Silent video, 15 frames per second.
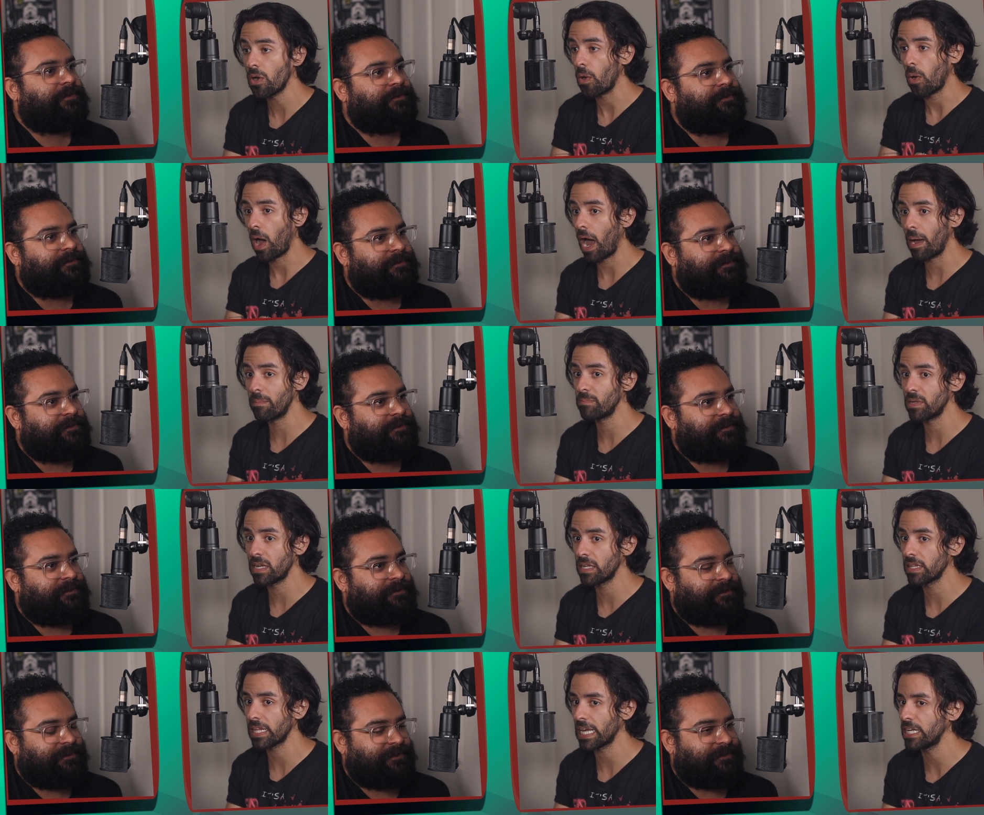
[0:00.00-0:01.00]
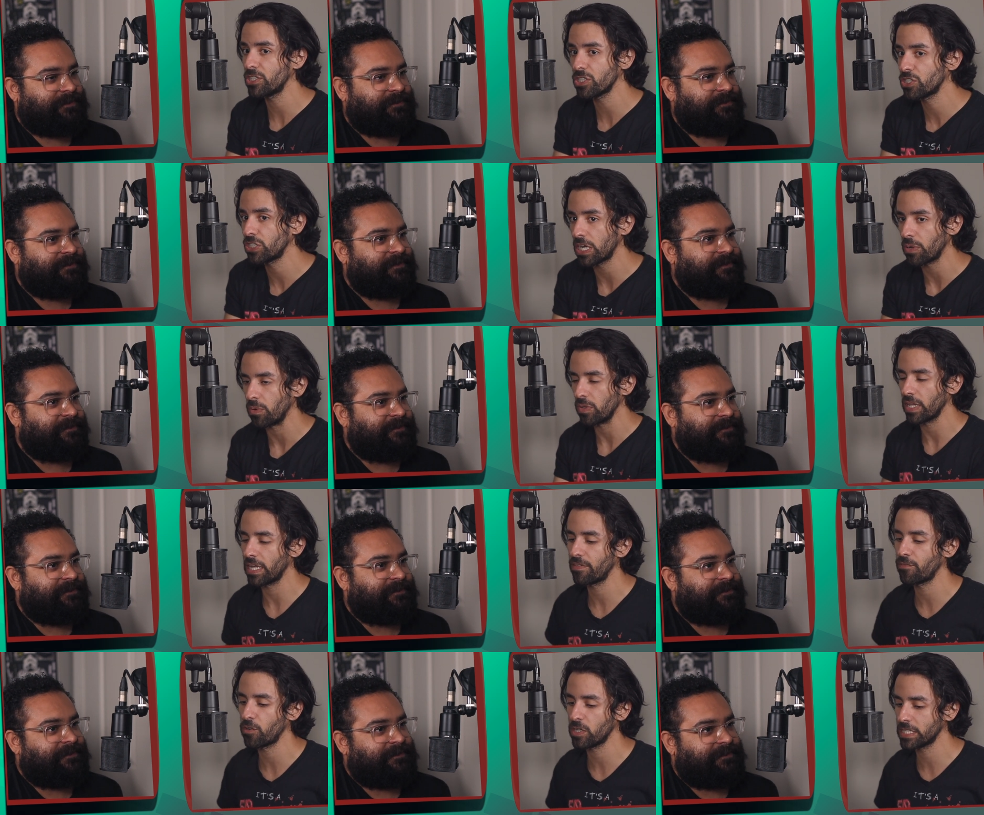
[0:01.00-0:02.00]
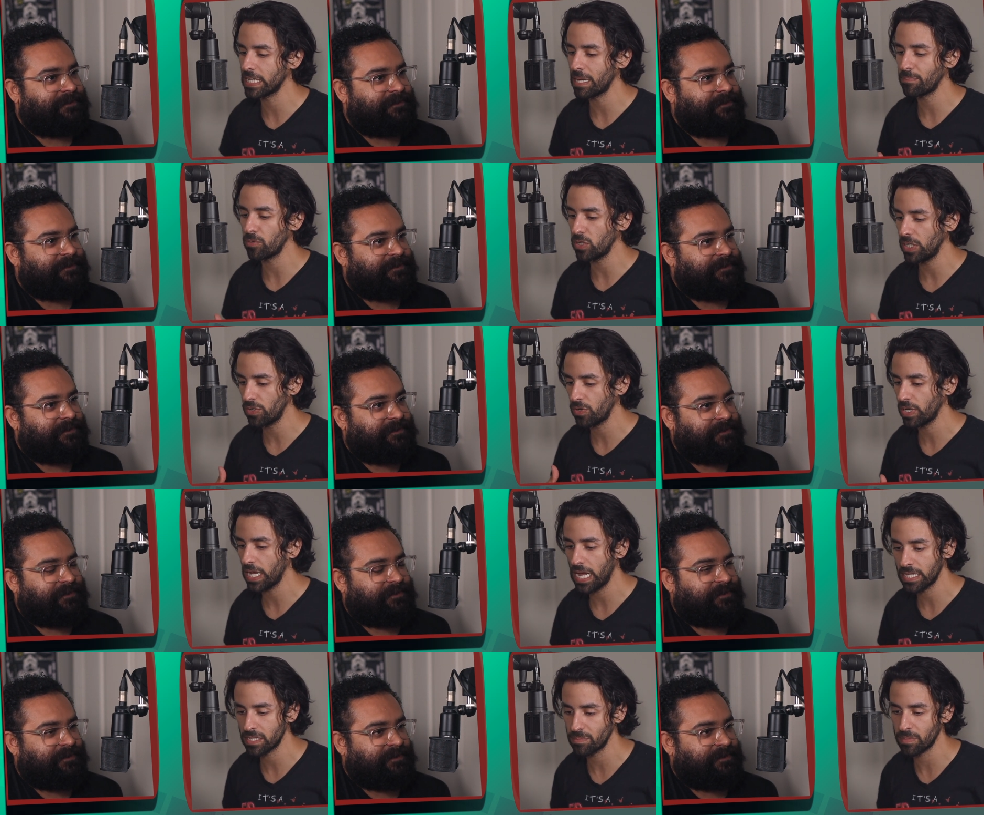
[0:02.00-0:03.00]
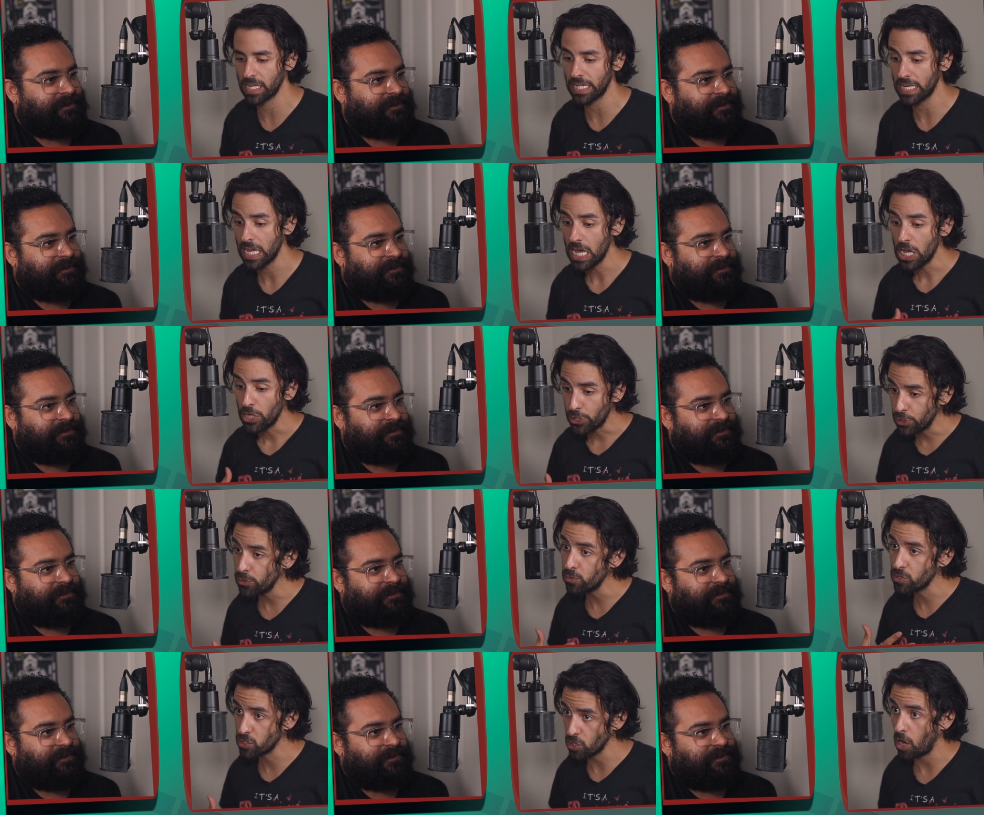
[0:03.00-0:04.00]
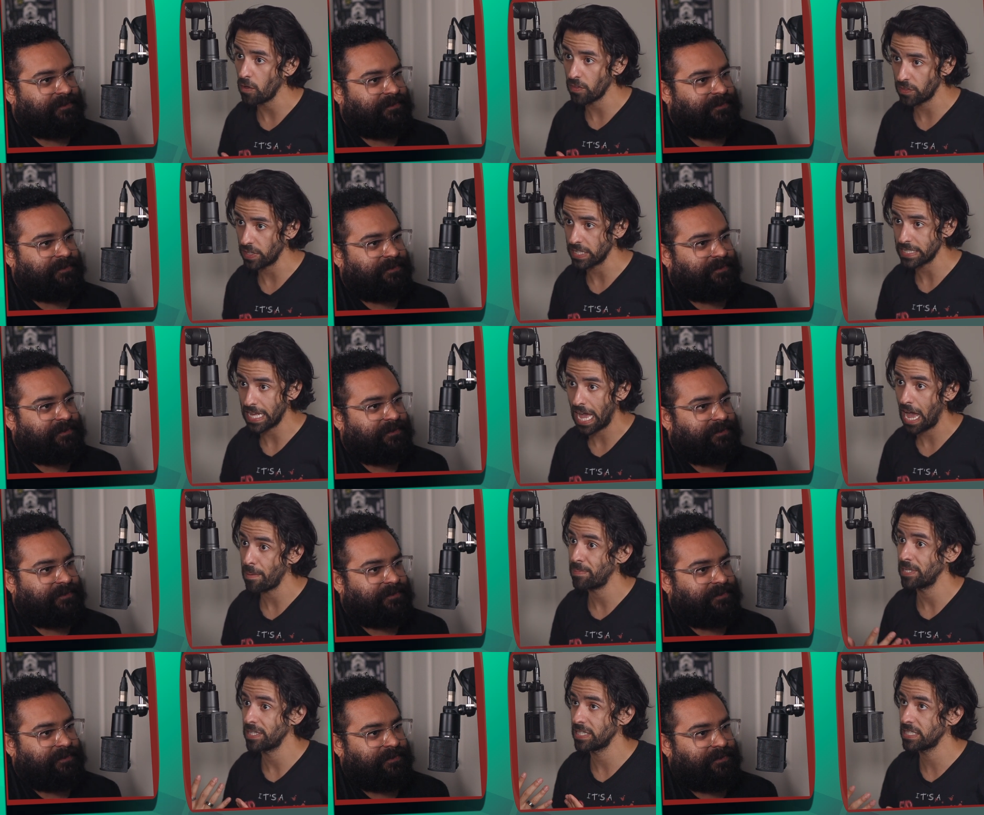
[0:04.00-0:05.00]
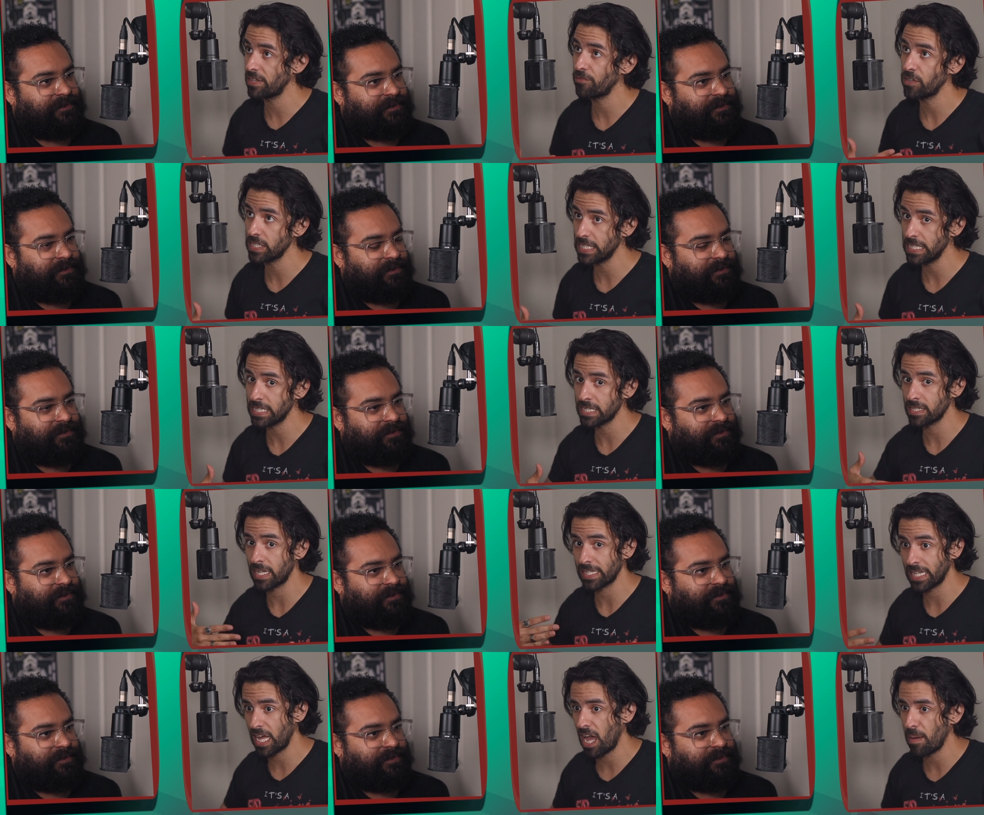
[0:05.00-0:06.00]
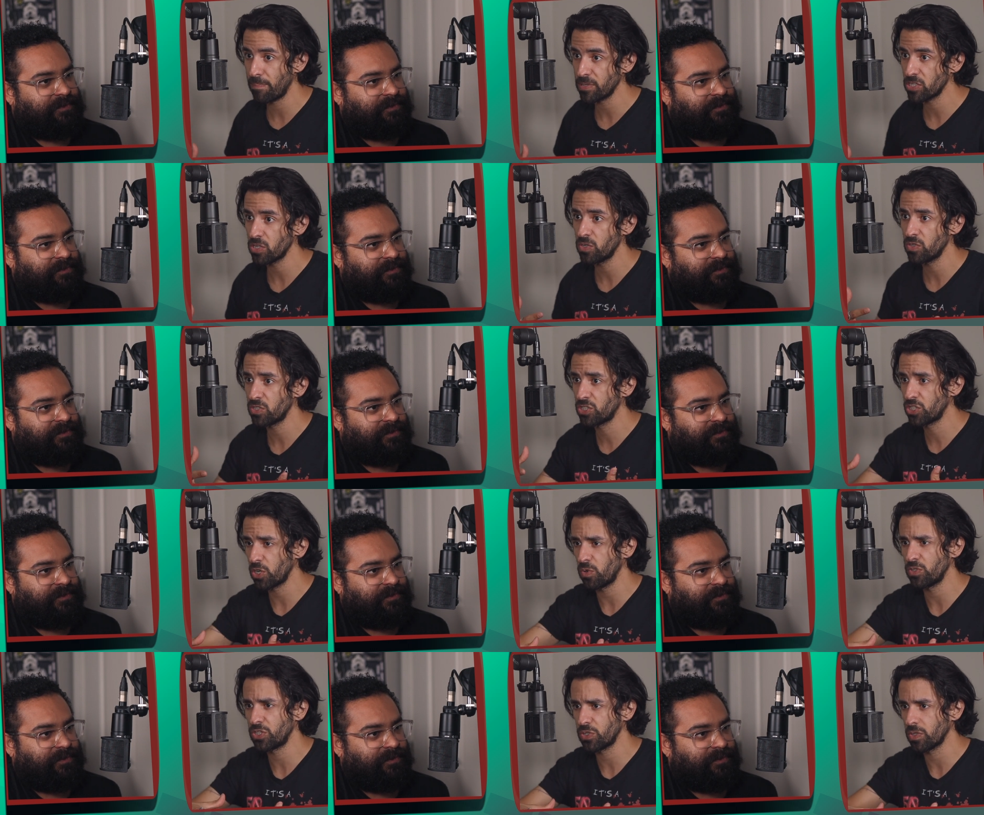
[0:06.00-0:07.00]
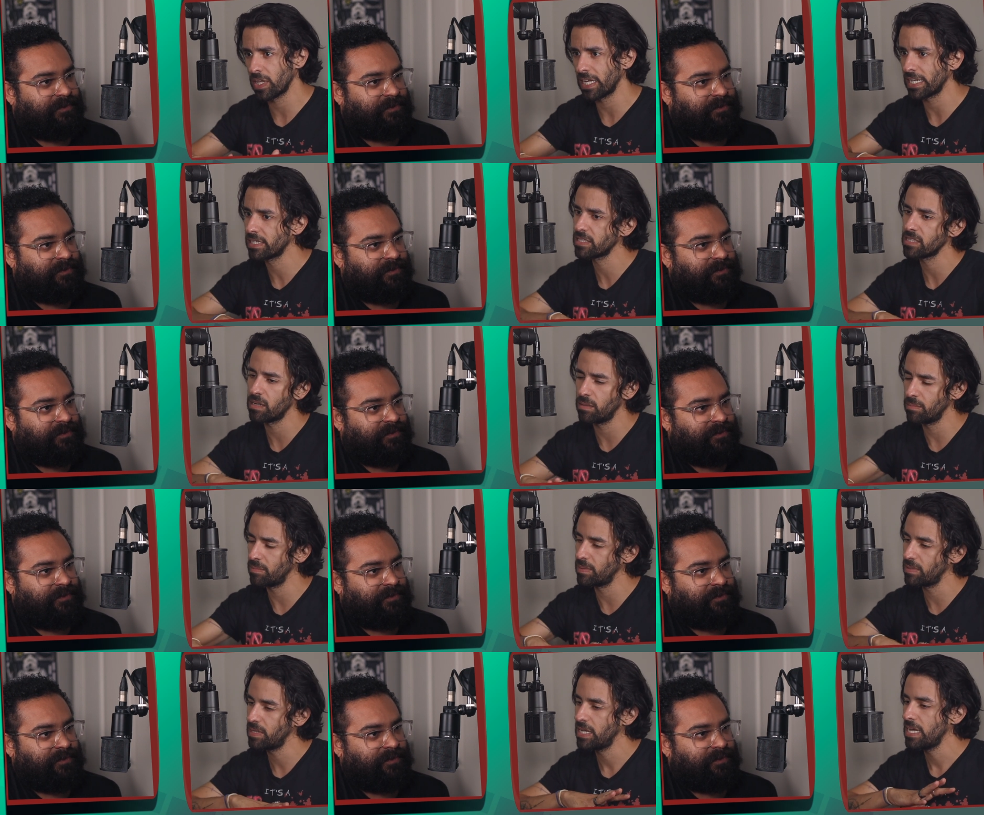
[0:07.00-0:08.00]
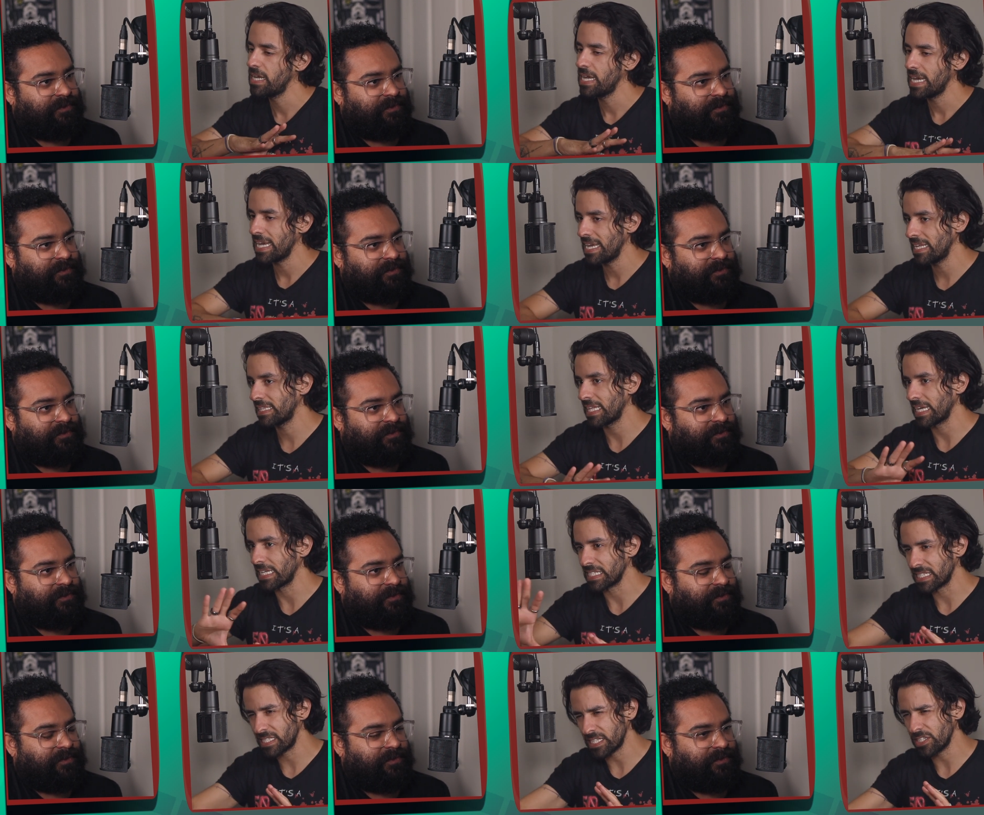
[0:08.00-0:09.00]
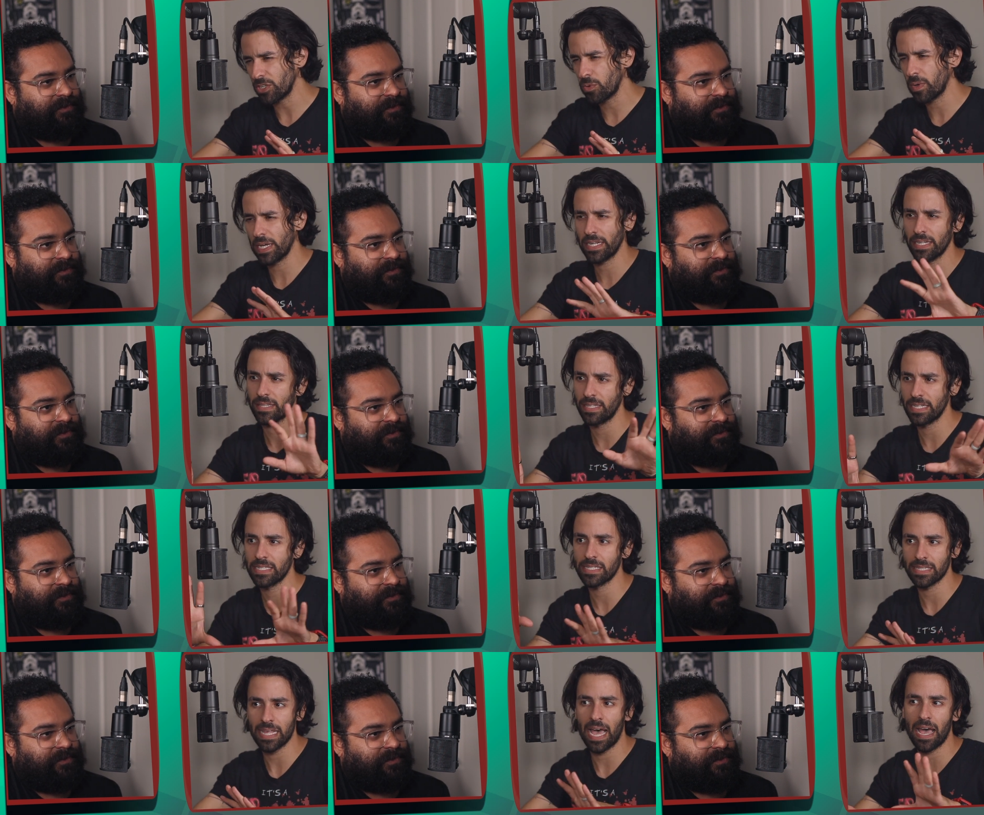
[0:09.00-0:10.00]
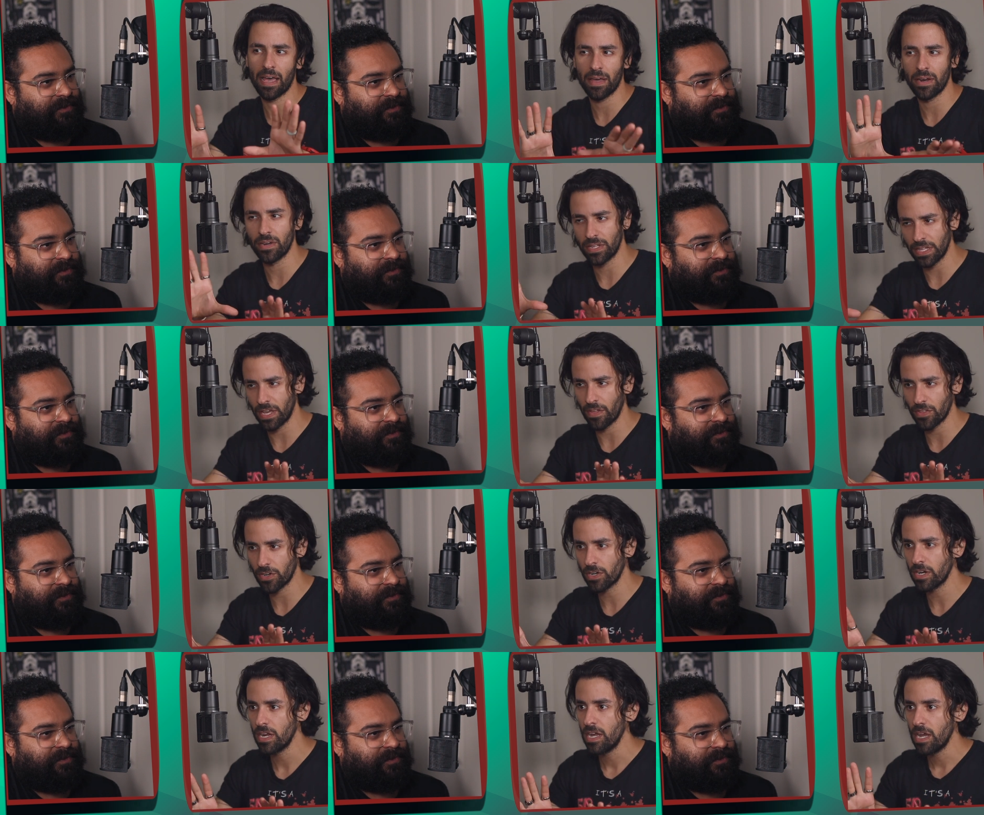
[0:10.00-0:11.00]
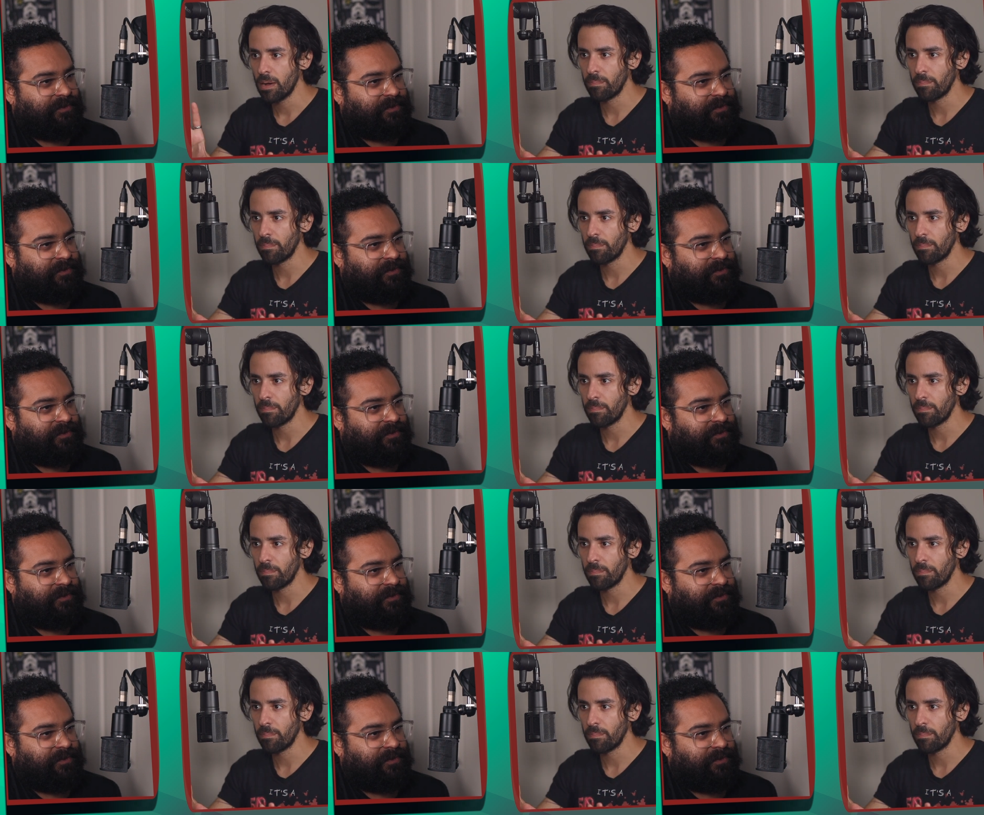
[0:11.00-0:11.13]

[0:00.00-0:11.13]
Speaker 1: No, no, I'm like in just general. Like for example, Herogasm, like you saw the things that happened. The difference is like that episode showed you like some they insinuated this, that, and the other.